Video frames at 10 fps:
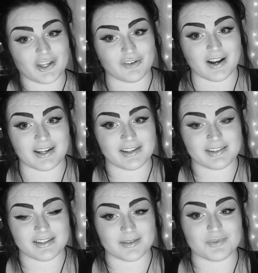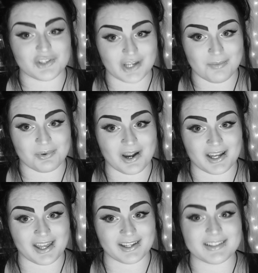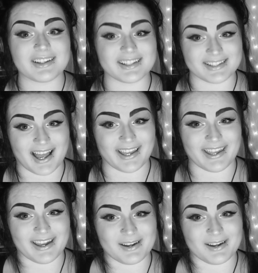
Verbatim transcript: Are you ready to see some shit products? Cause I